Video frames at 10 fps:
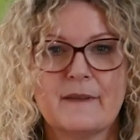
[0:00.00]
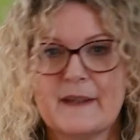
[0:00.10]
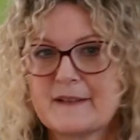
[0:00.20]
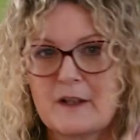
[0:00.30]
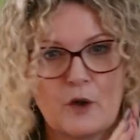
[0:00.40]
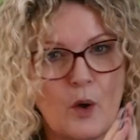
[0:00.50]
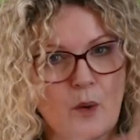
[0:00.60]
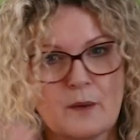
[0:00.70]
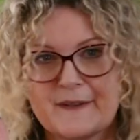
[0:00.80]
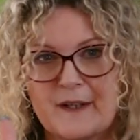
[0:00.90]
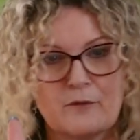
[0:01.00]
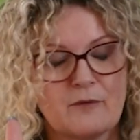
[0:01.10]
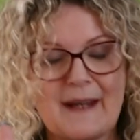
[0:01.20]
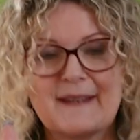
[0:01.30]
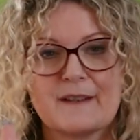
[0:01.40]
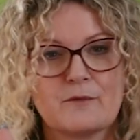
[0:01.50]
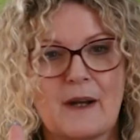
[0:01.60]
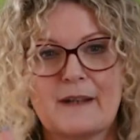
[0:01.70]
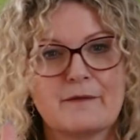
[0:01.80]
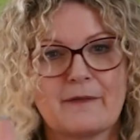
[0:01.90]
this can also raise a
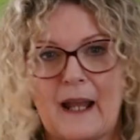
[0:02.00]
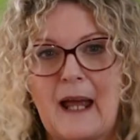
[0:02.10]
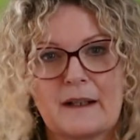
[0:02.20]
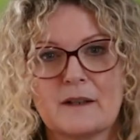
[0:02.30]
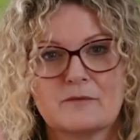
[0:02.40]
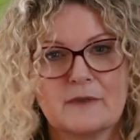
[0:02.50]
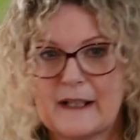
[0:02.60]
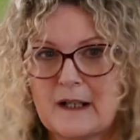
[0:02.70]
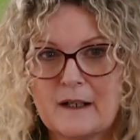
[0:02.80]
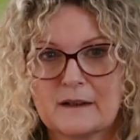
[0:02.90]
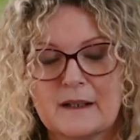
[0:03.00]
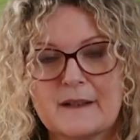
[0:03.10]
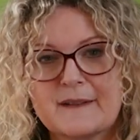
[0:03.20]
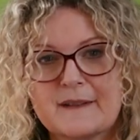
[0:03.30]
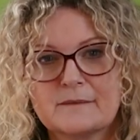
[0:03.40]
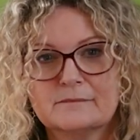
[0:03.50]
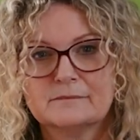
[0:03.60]
red flag regardless.